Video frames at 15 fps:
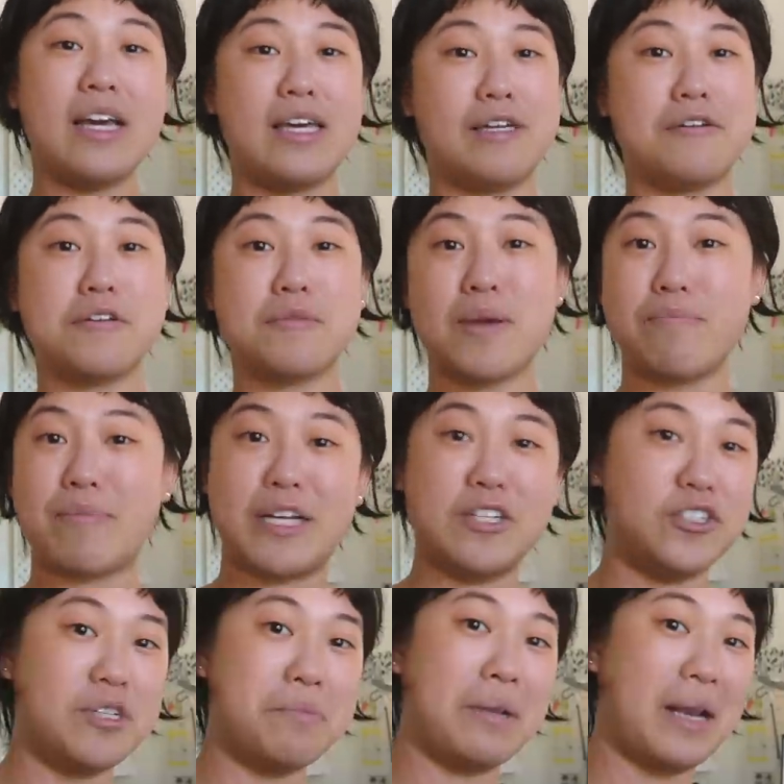He goes by
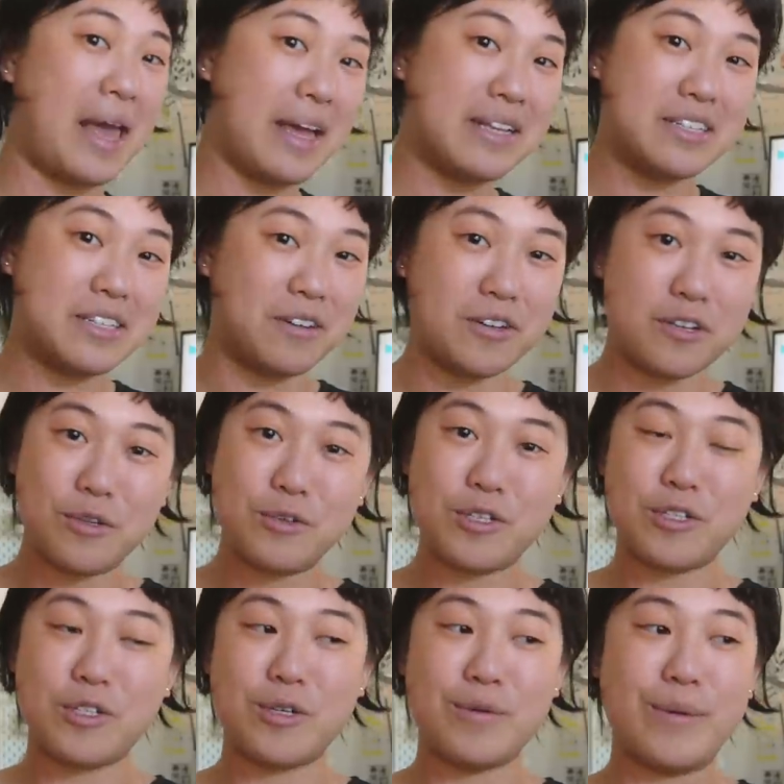Benji Plant on
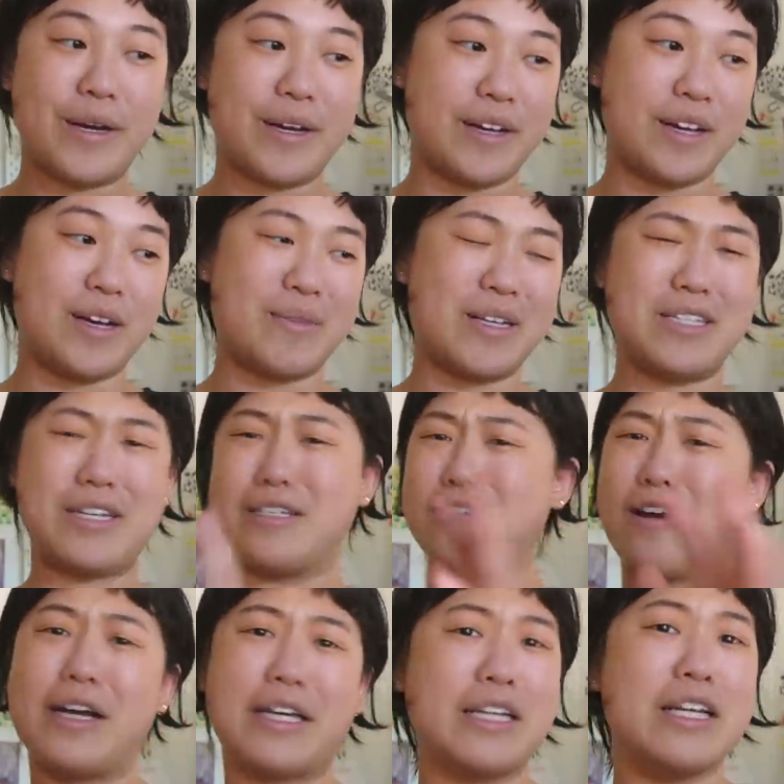YouTube and
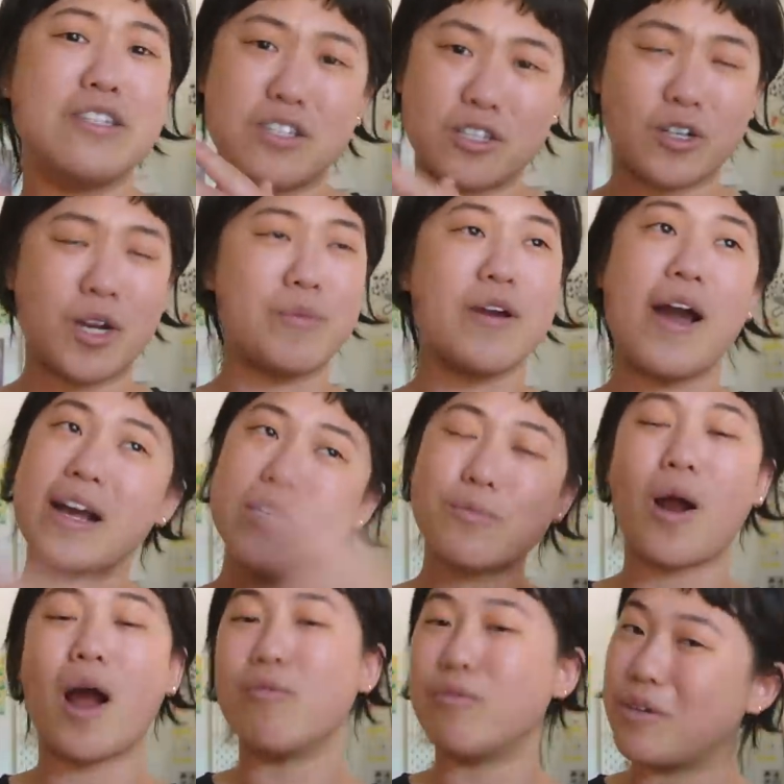TikTok and Instagram. You guys
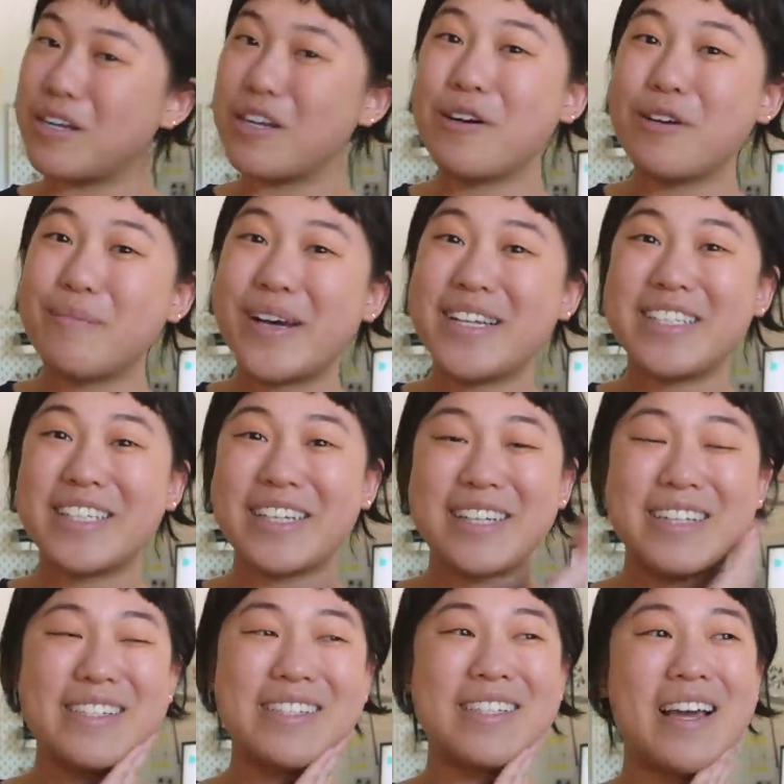probably know who Benji
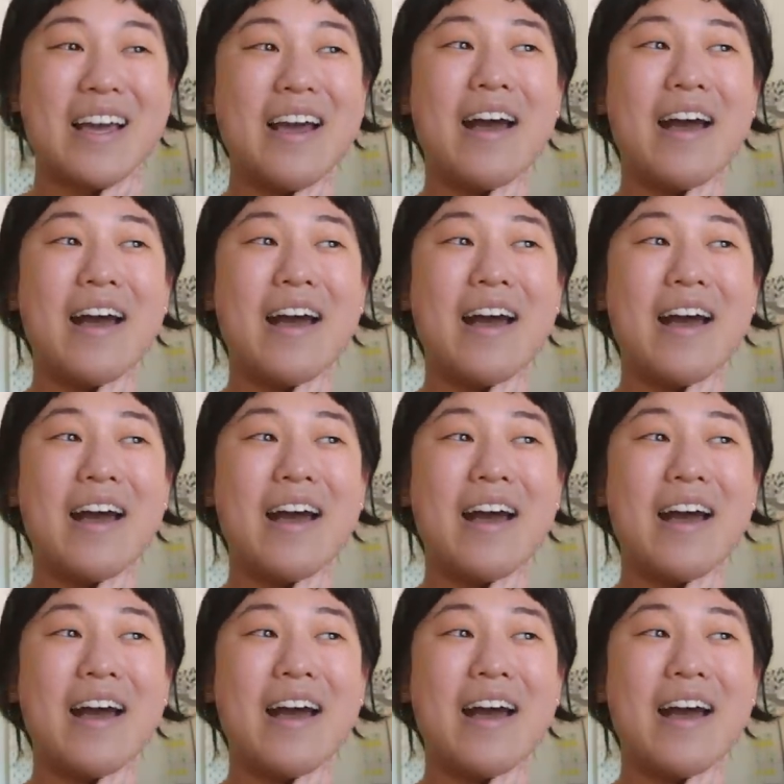is.